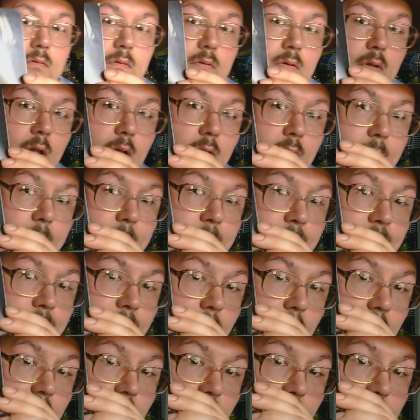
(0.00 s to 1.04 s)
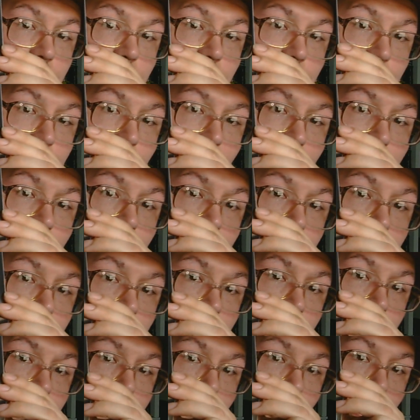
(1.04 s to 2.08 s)
So we see them
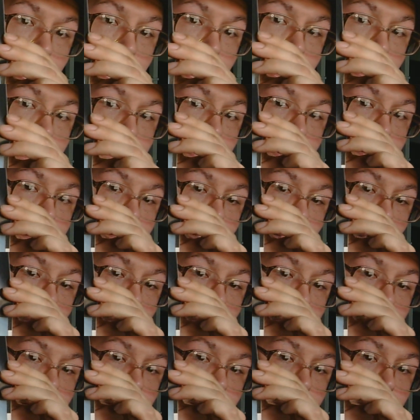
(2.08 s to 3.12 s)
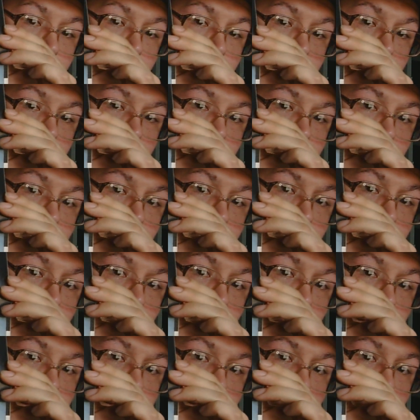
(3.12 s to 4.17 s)
breaking a bit of bread around
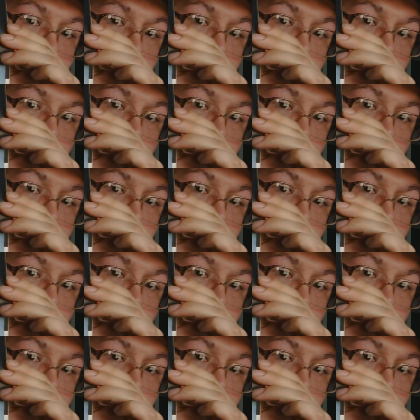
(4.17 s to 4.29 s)
the family